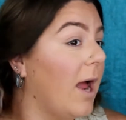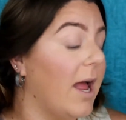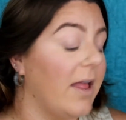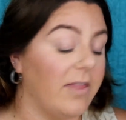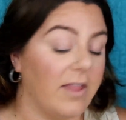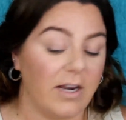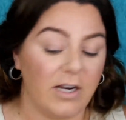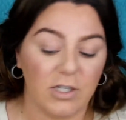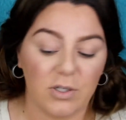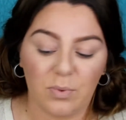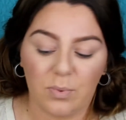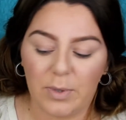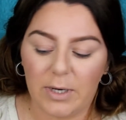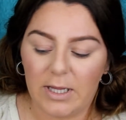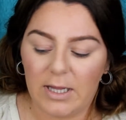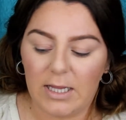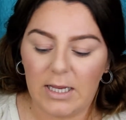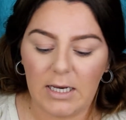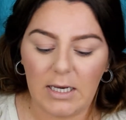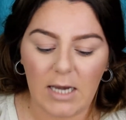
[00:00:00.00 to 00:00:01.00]
And then it's
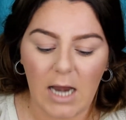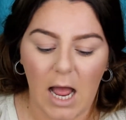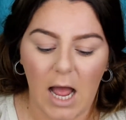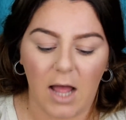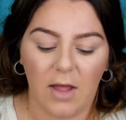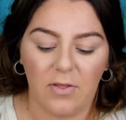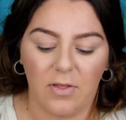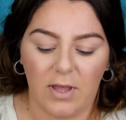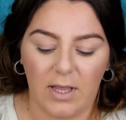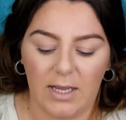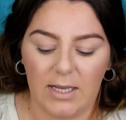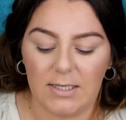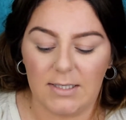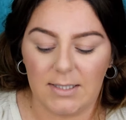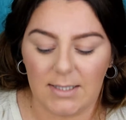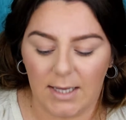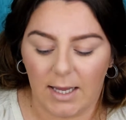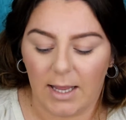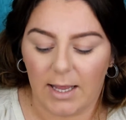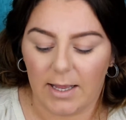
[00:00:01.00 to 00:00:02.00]
really not the
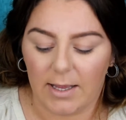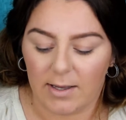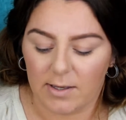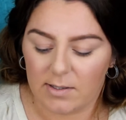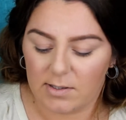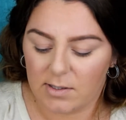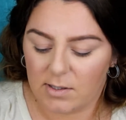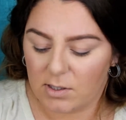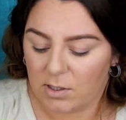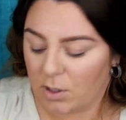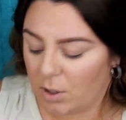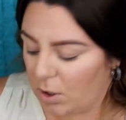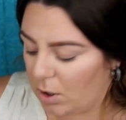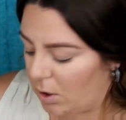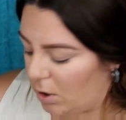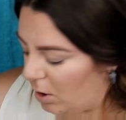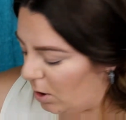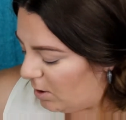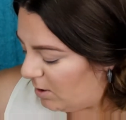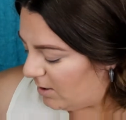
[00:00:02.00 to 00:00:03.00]
easiest
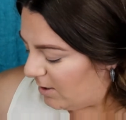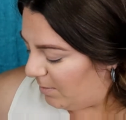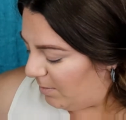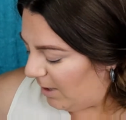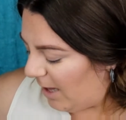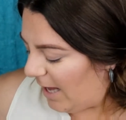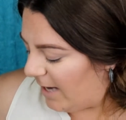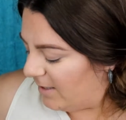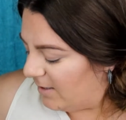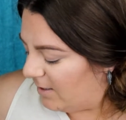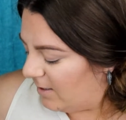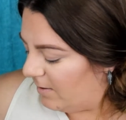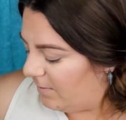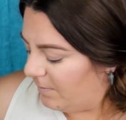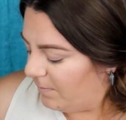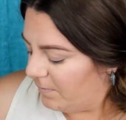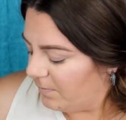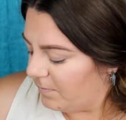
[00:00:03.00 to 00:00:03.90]
to blend.